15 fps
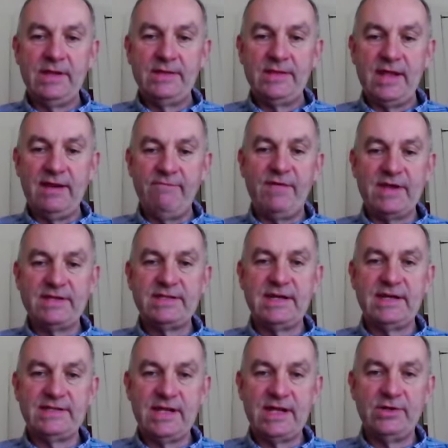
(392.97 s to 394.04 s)
then investing
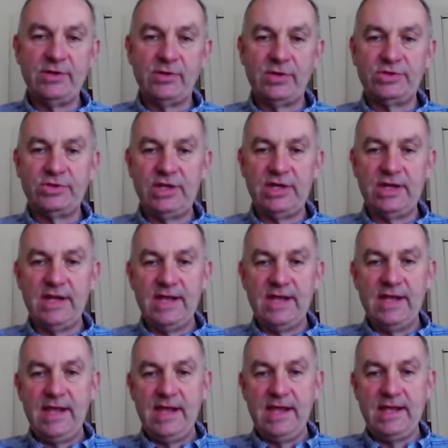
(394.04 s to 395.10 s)
in technology
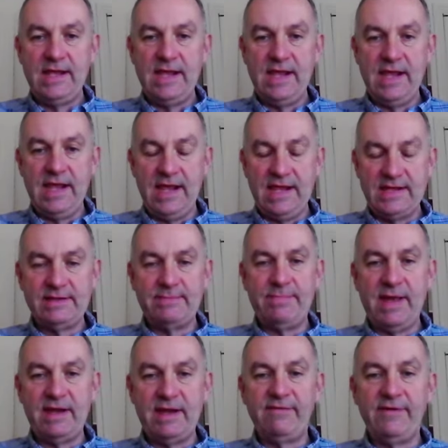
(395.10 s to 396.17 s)
it is a
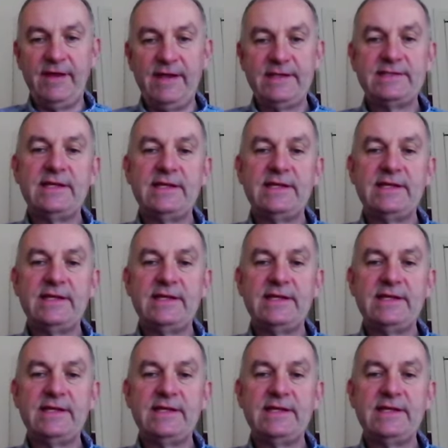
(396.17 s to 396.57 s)
benefit,